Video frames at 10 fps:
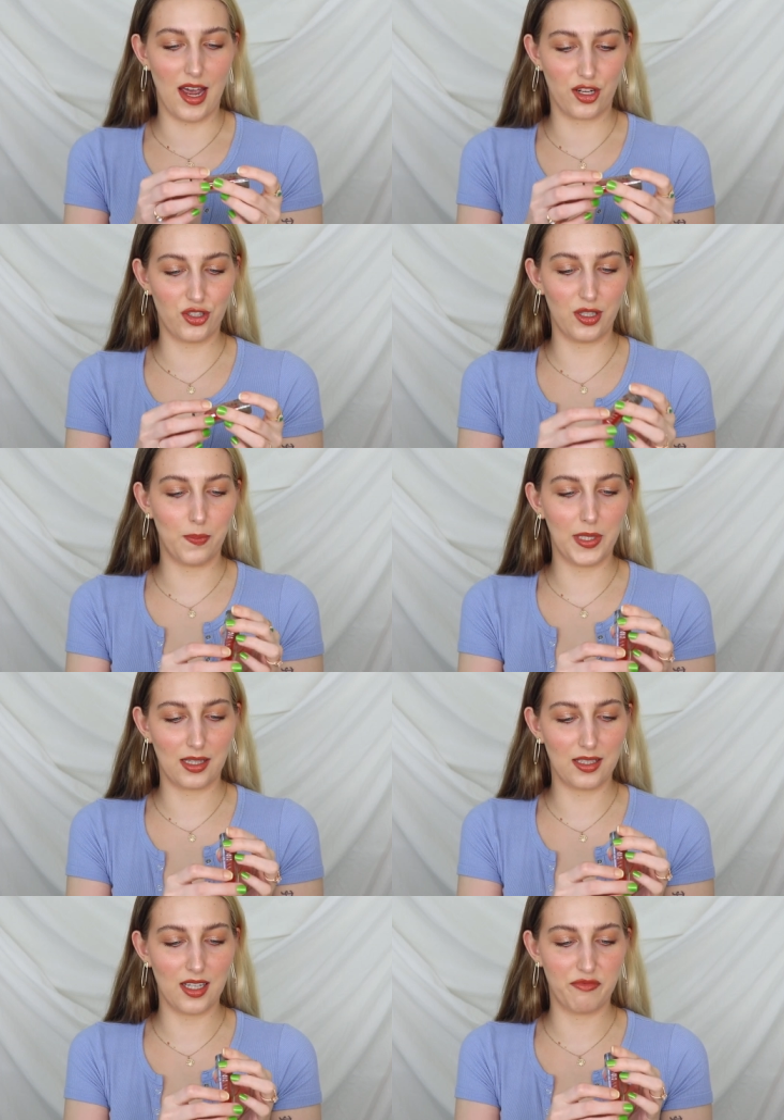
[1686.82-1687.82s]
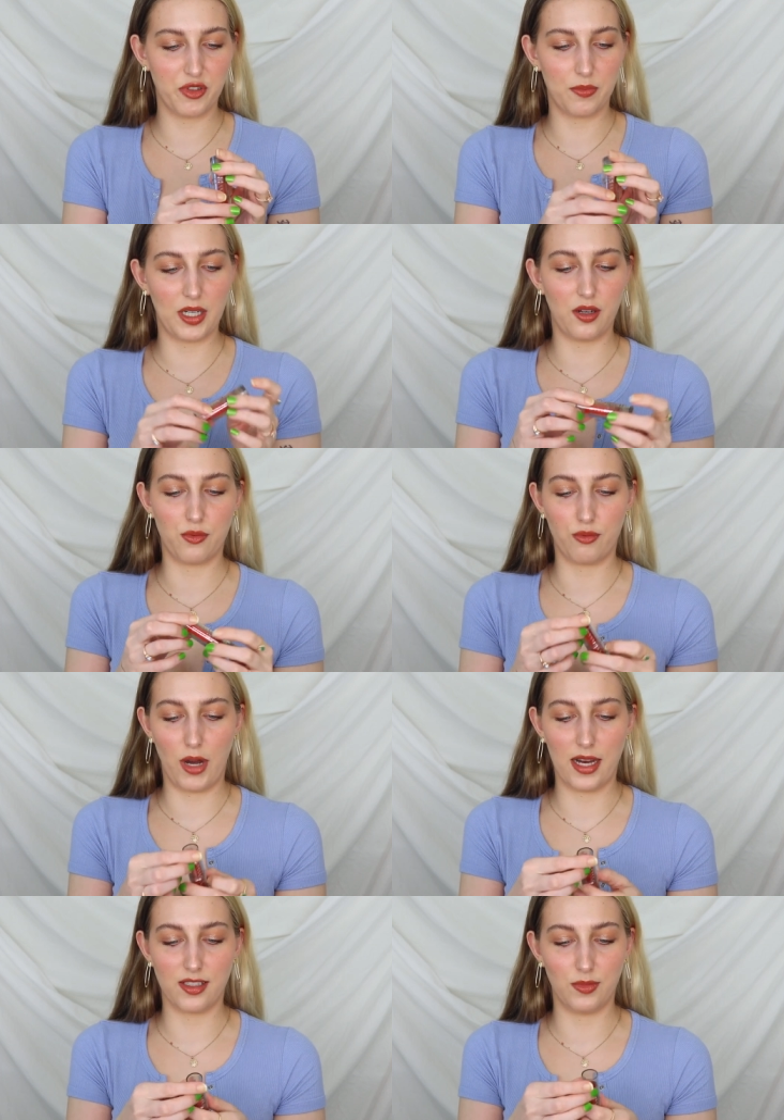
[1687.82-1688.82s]
actually picked this up for me
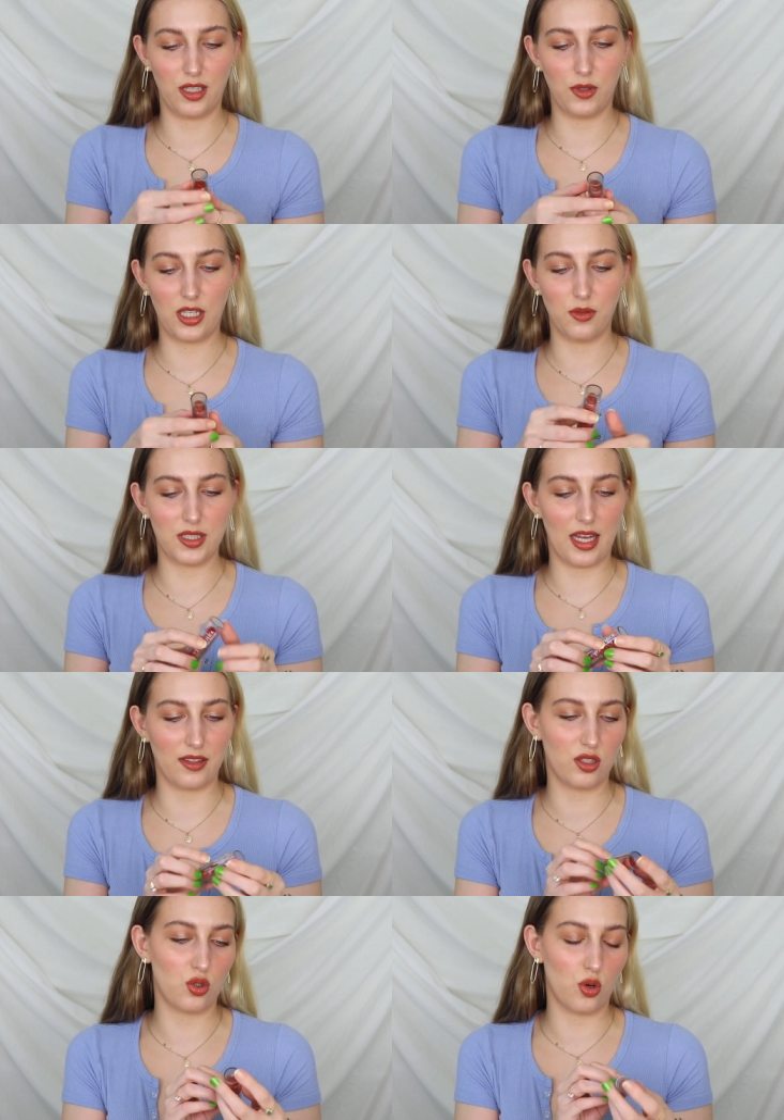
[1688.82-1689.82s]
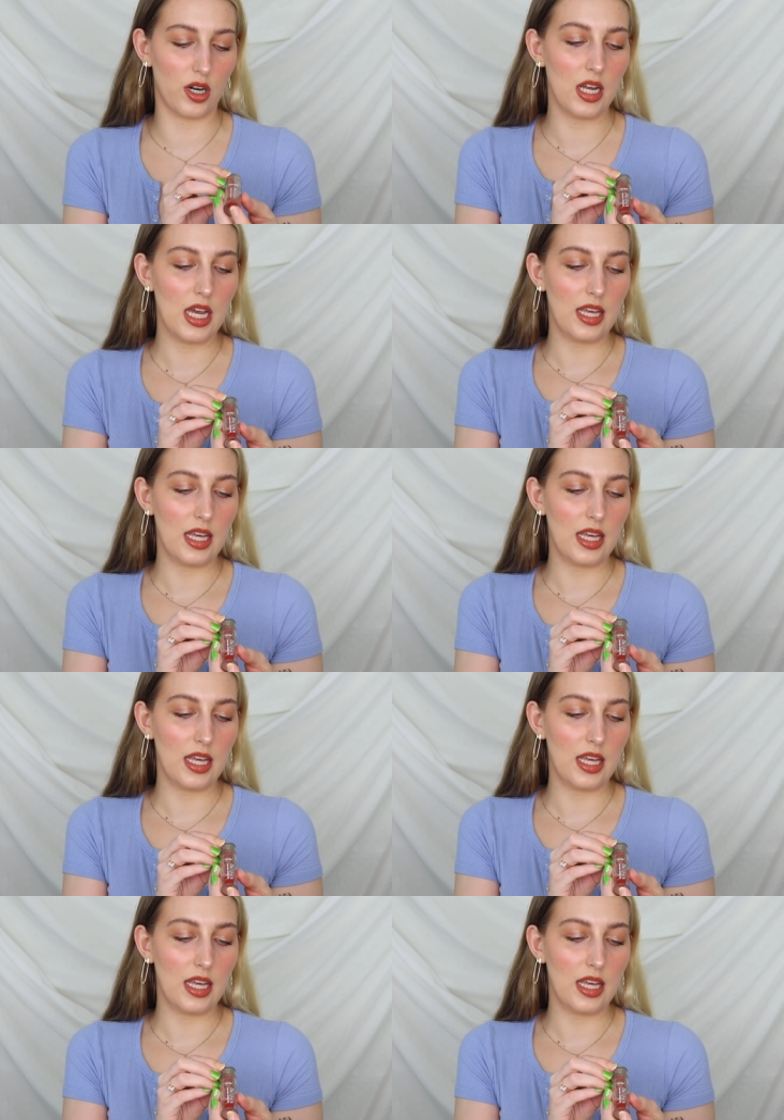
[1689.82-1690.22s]
randomly when he was at the store.